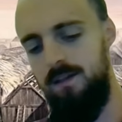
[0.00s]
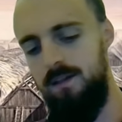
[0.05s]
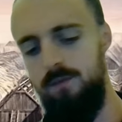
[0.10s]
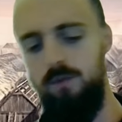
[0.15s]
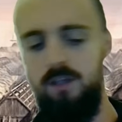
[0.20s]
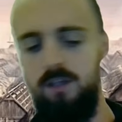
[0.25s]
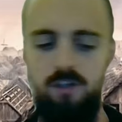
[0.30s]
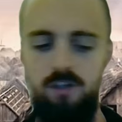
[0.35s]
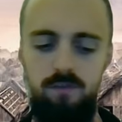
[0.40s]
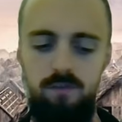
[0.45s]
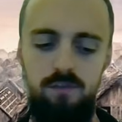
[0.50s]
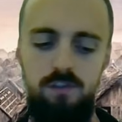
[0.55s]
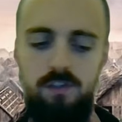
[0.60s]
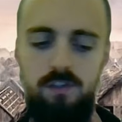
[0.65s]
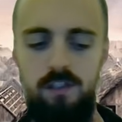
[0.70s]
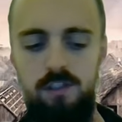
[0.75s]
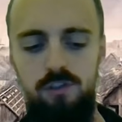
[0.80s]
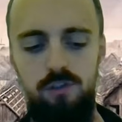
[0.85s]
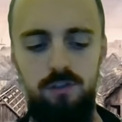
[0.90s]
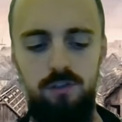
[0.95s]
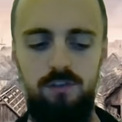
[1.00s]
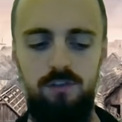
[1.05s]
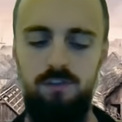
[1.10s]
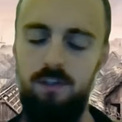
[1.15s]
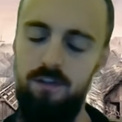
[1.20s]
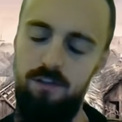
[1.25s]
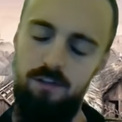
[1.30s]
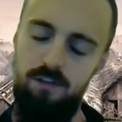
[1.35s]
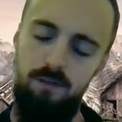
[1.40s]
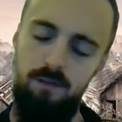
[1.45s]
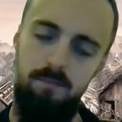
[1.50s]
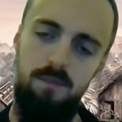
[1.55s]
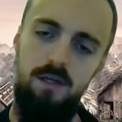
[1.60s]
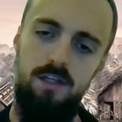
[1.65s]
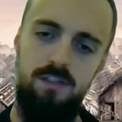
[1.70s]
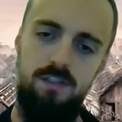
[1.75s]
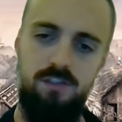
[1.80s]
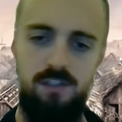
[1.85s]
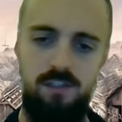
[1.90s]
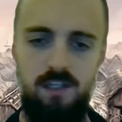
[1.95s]
which obviously juts onto
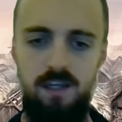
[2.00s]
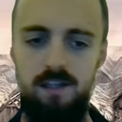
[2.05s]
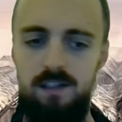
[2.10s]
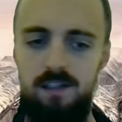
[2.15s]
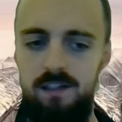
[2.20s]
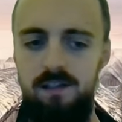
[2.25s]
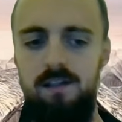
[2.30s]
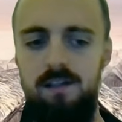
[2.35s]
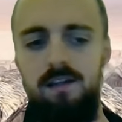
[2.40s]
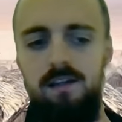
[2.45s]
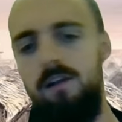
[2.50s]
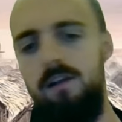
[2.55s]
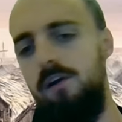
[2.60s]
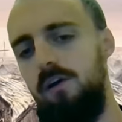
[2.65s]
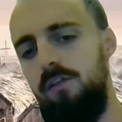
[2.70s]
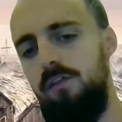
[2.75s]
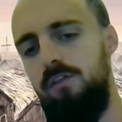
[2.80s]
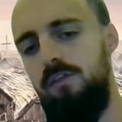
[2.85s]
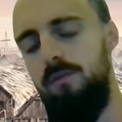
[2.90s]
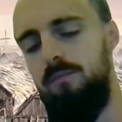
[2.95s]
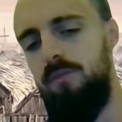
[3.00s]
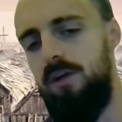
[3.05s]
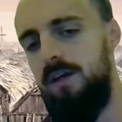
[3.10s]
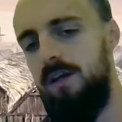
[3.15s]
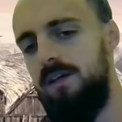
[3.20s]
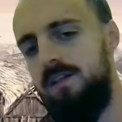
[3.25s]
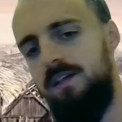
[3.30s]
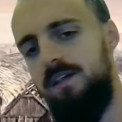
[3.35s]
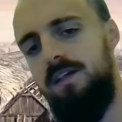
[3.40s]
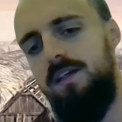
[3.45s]
Mercia and Northumbria.